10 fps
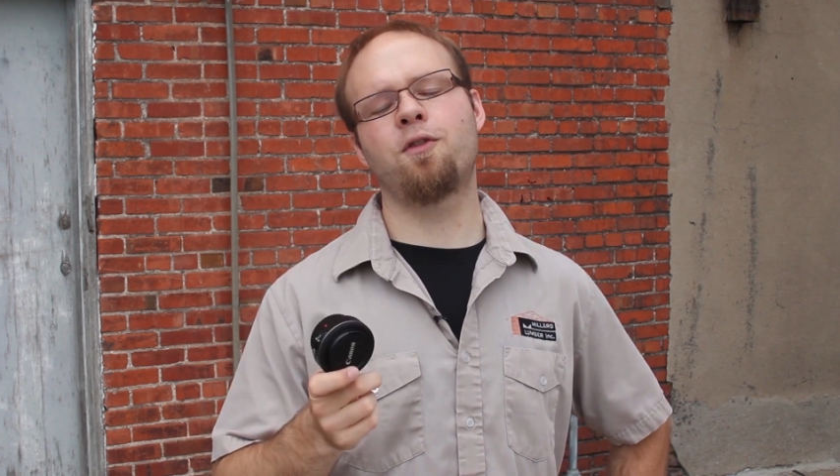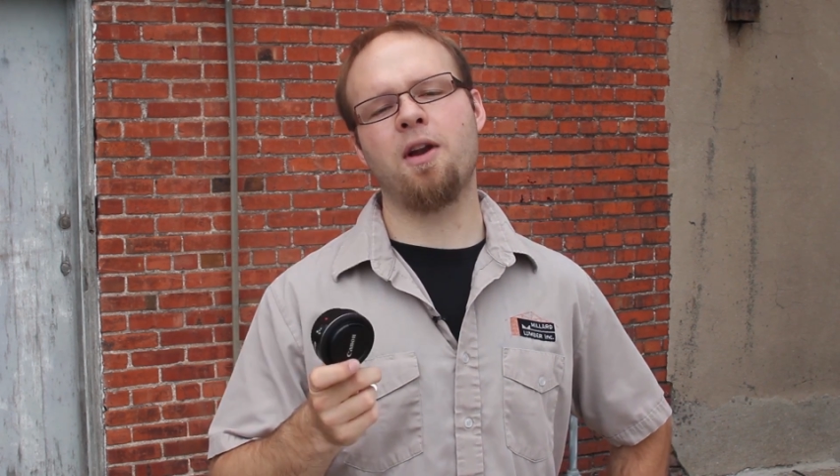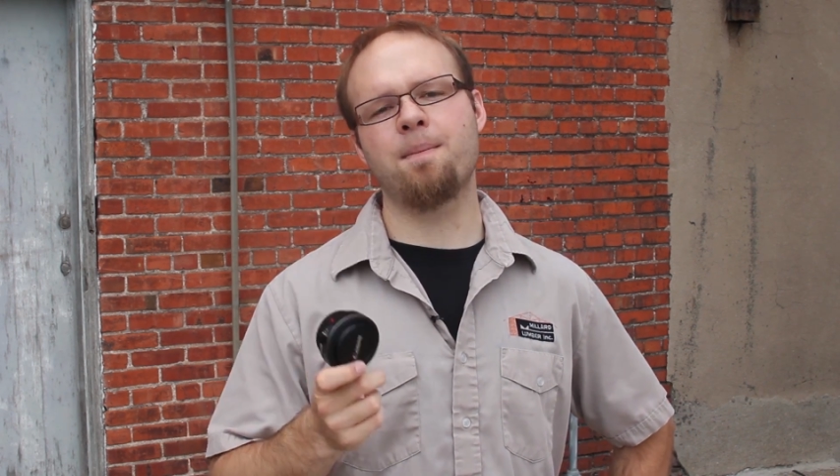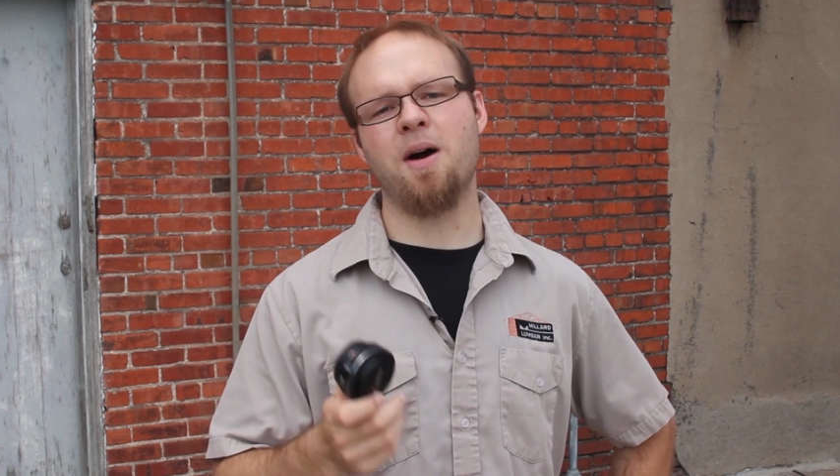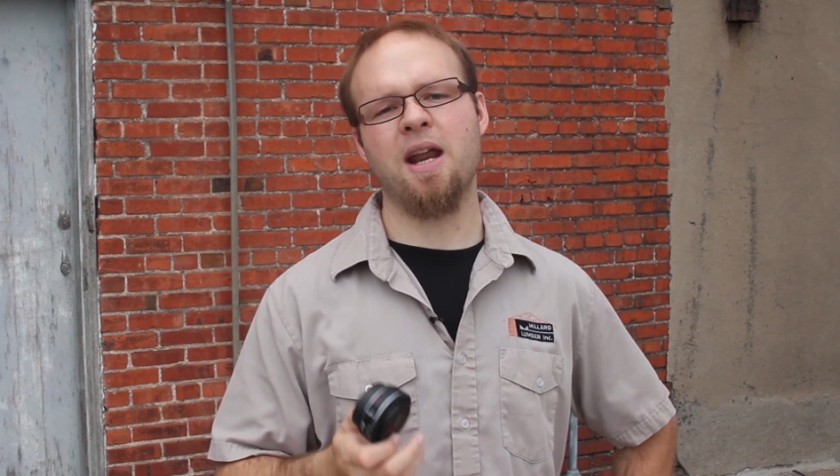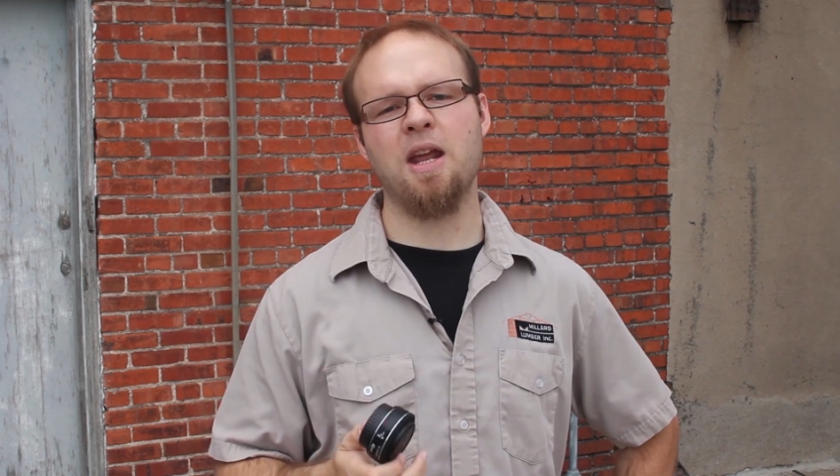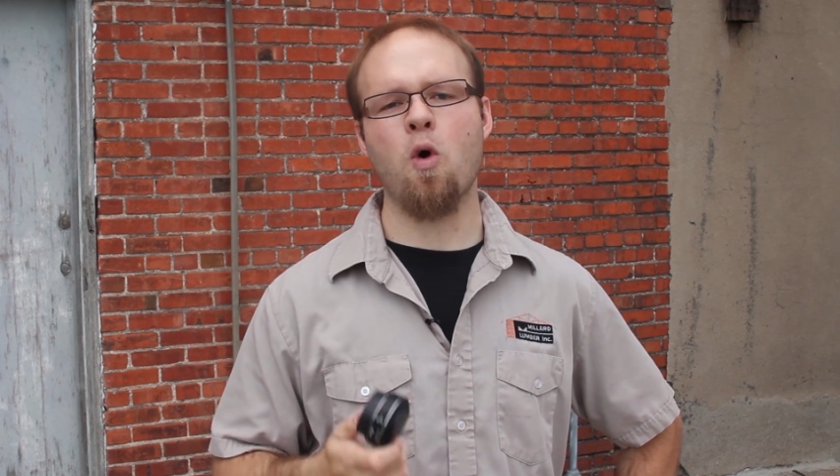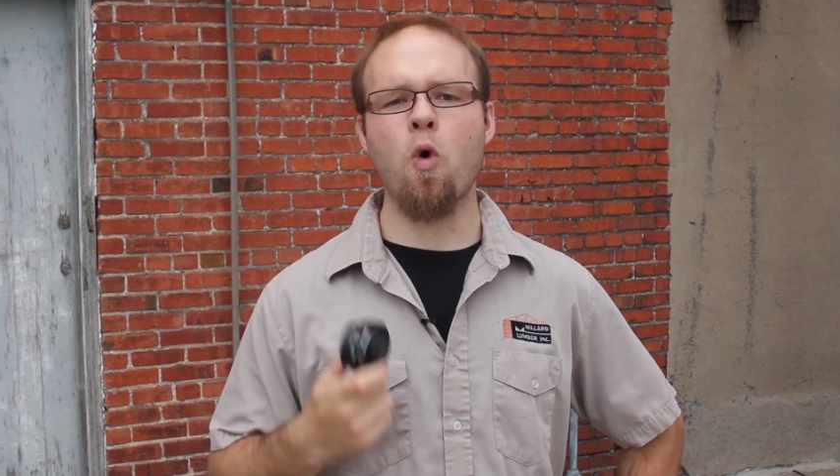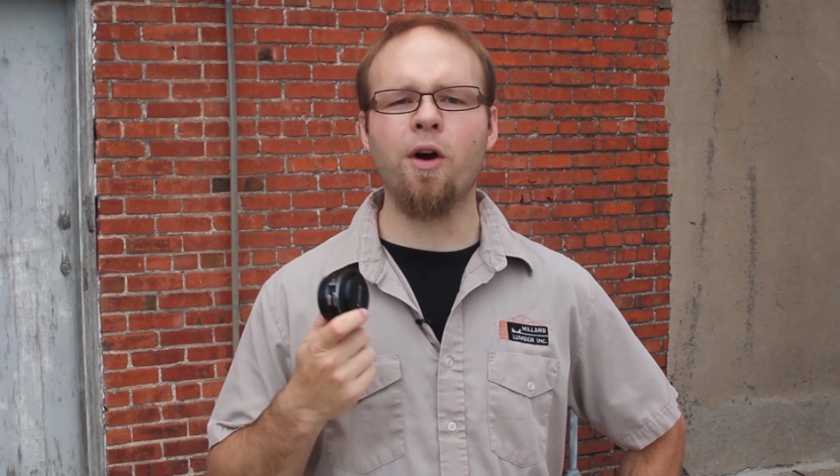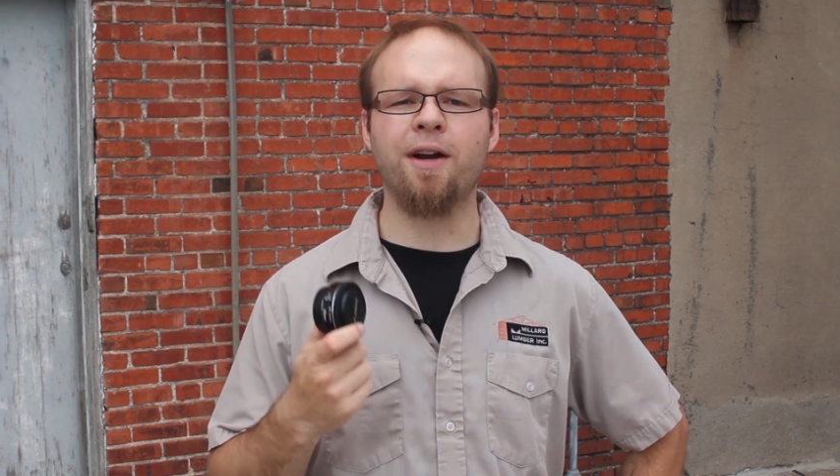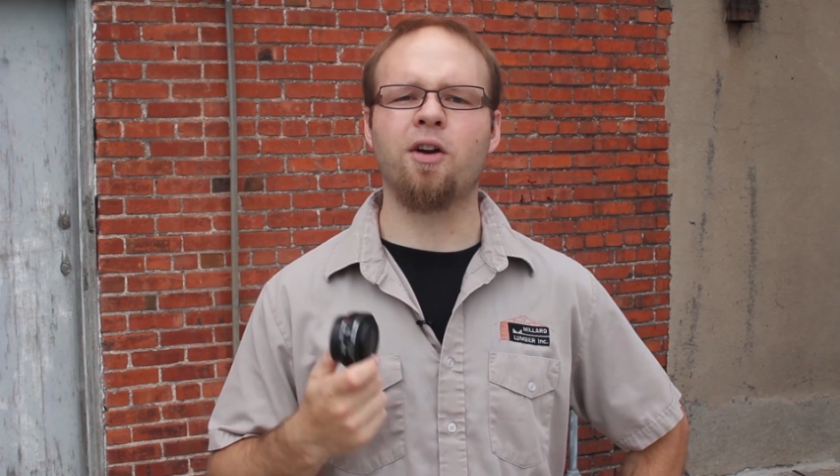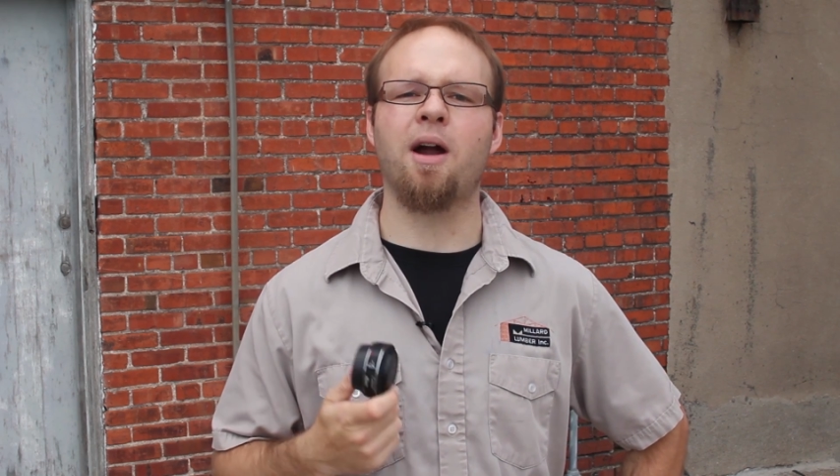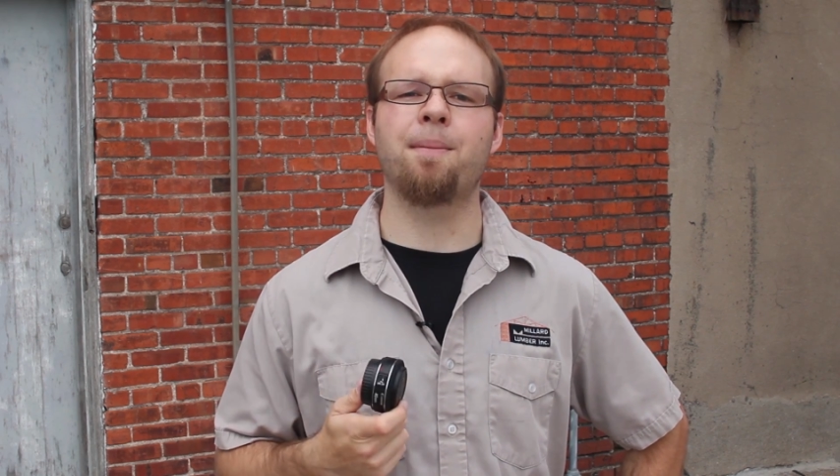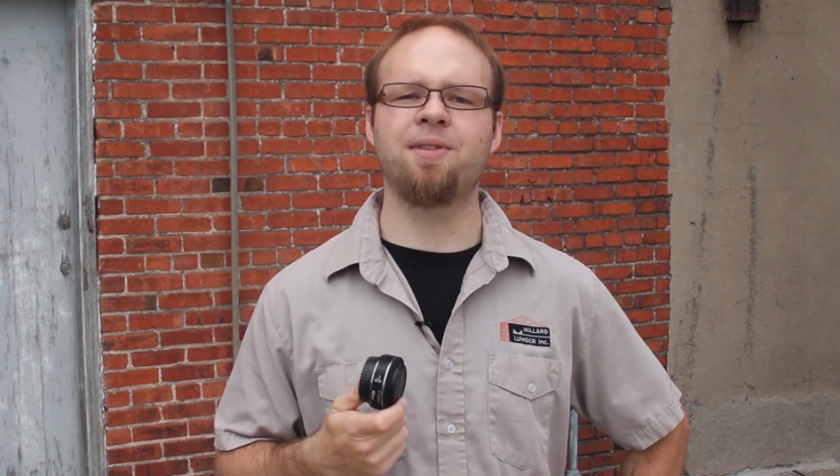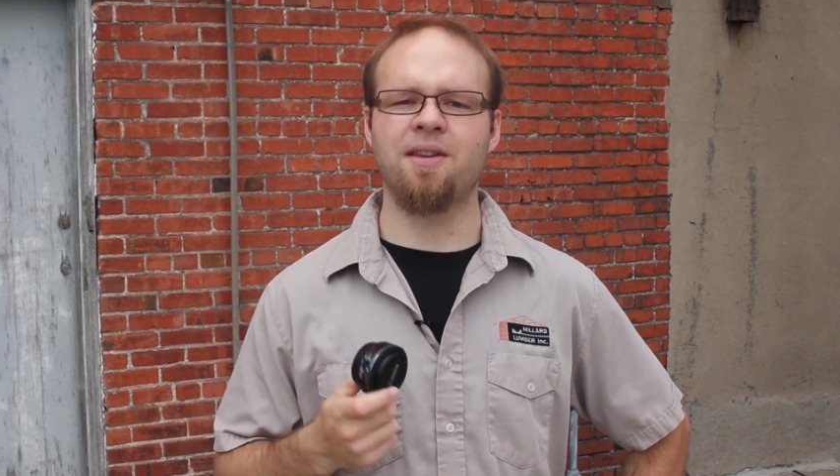frame body or a
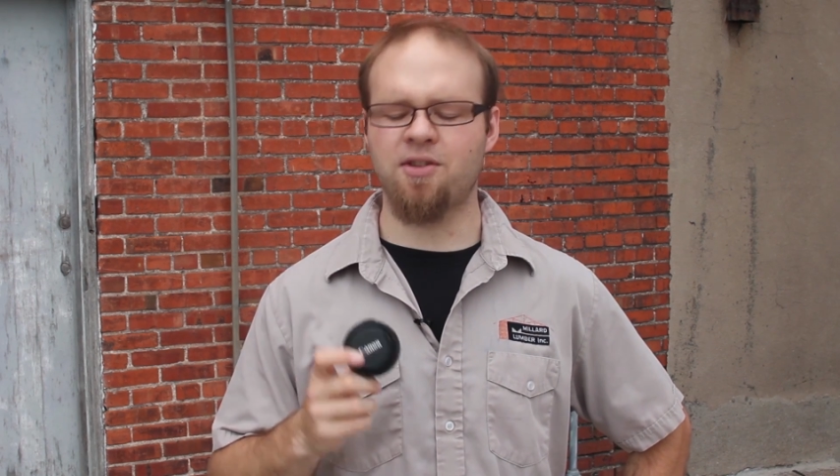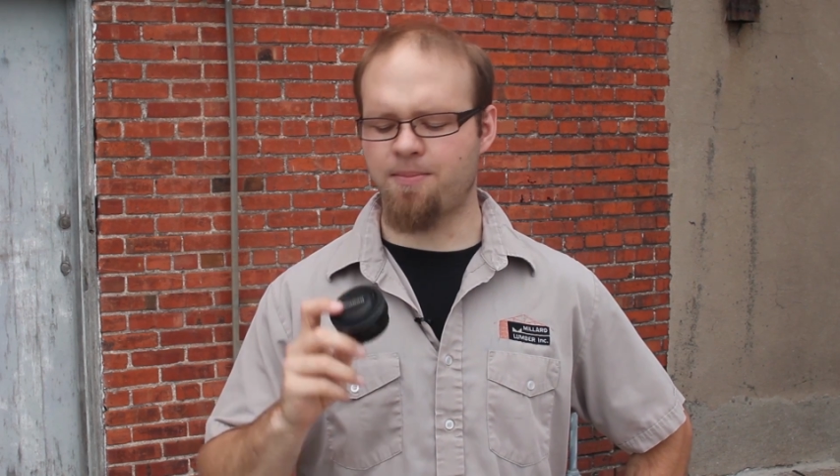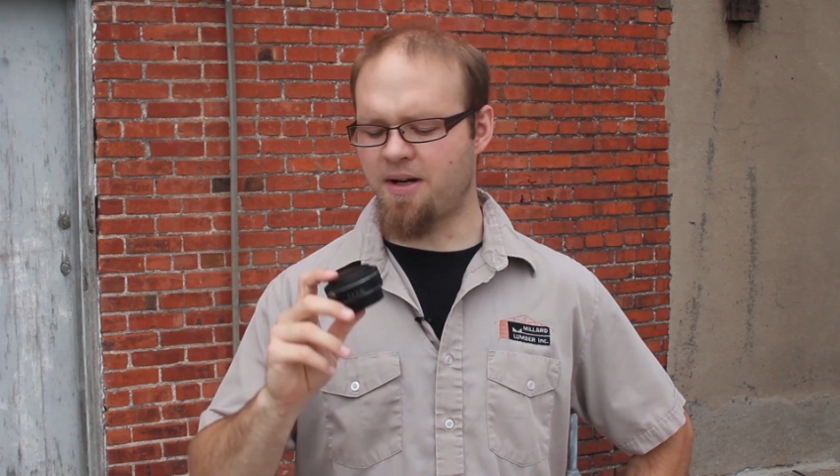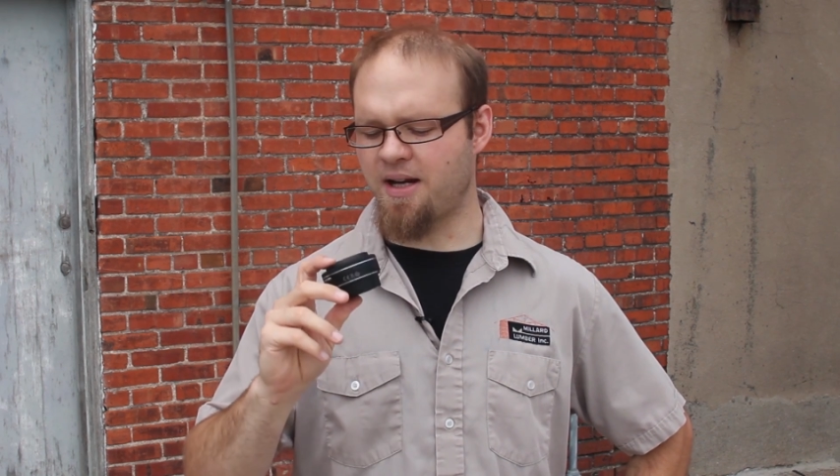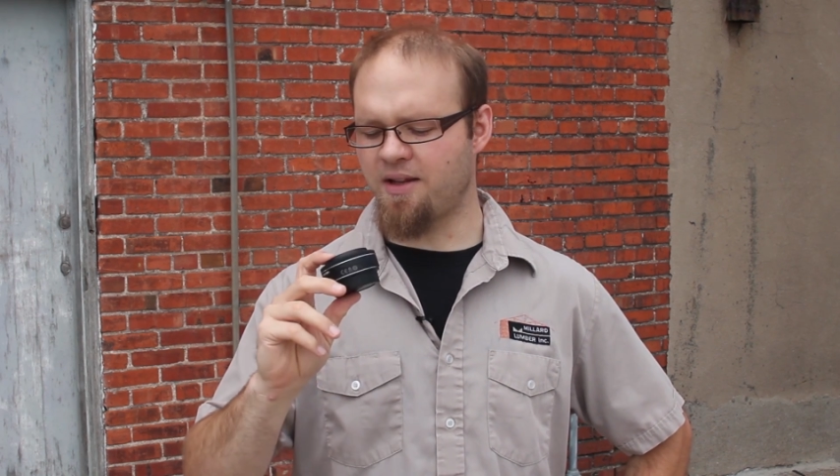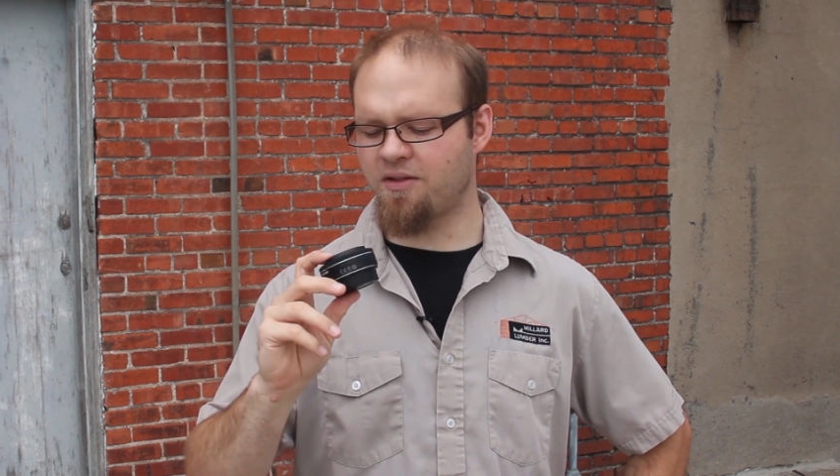crop sensor body,